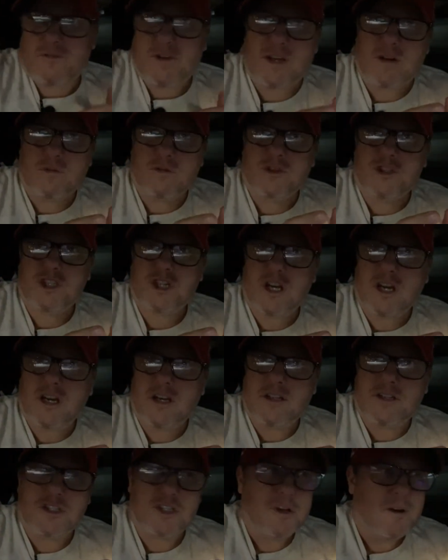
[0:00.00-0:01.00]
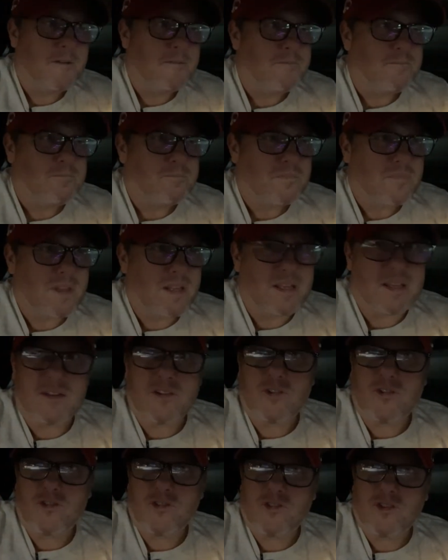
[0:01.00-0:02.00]
federal judge
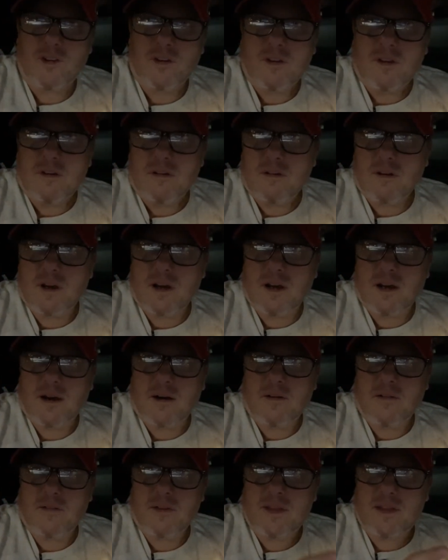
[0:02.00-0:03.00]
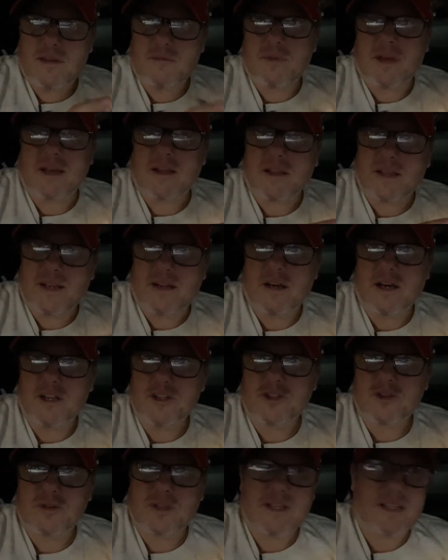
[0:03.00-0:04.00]
is emailing
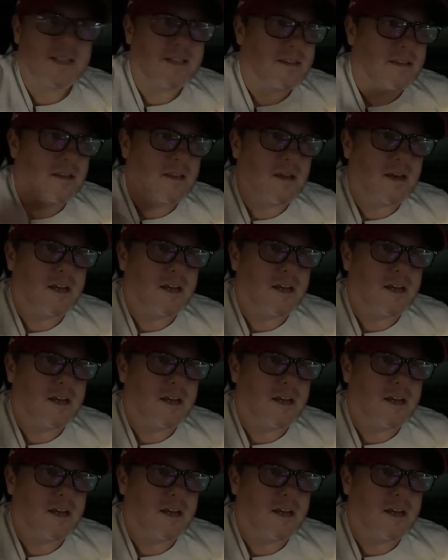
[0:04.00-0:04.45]
Hunter to get